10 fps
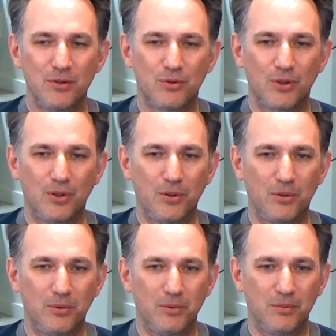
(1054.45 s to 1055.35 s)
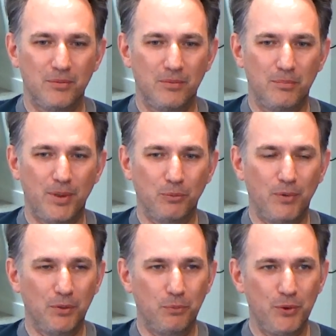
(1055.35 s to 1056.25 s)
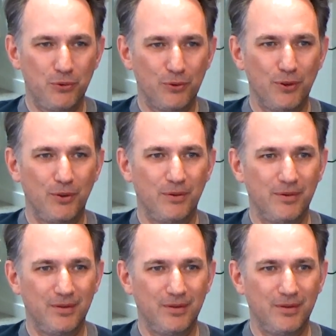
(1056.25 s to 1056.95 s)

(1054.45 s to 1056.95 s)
So, but what we saw